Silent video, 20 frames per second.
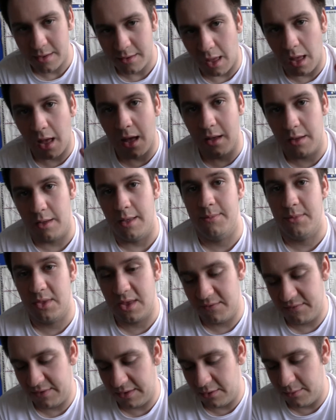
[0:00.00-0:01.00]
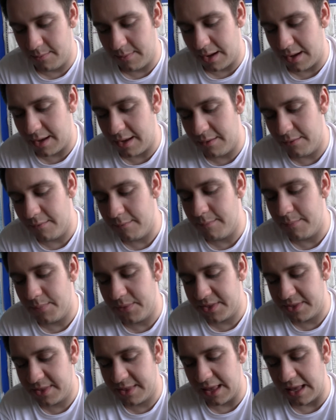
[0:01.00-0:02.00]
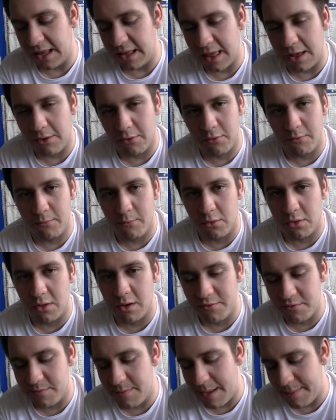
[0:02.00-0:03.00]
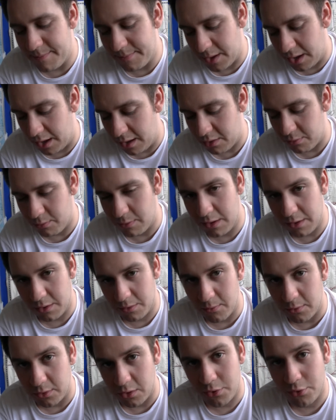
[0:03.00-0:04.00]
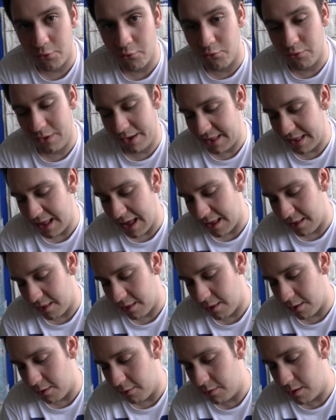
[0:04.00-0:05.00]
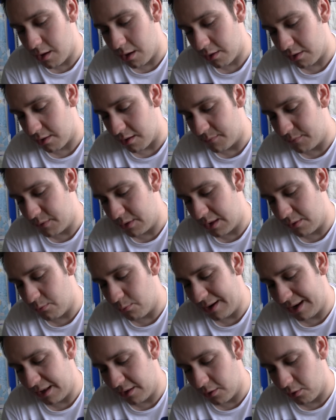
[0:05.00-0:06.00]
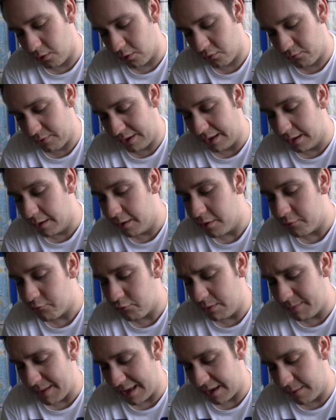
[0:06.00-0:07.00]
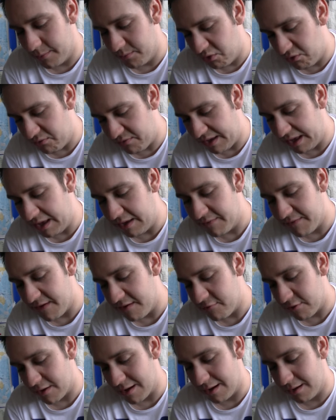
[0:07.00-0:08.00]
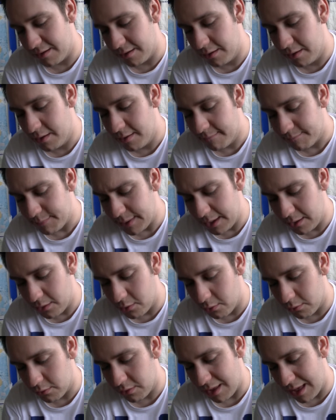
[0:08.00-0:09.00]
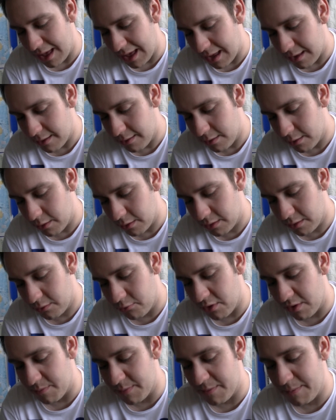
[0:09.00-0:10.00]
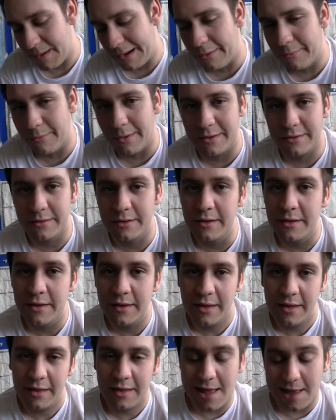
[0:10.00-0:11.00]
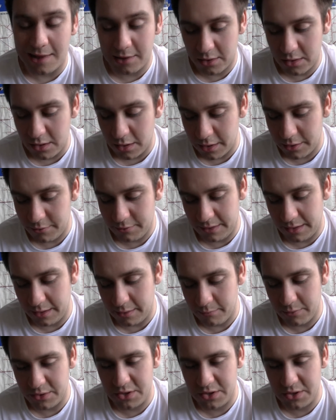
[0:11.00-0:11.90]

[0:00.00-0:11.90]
I'm giving you my details of what I remember, as well as what the story says. So last time we did Winning the Lottery, Remaking a Movie, Favourite Colour, Being God, and Christmas Part 1, Dan's Diary,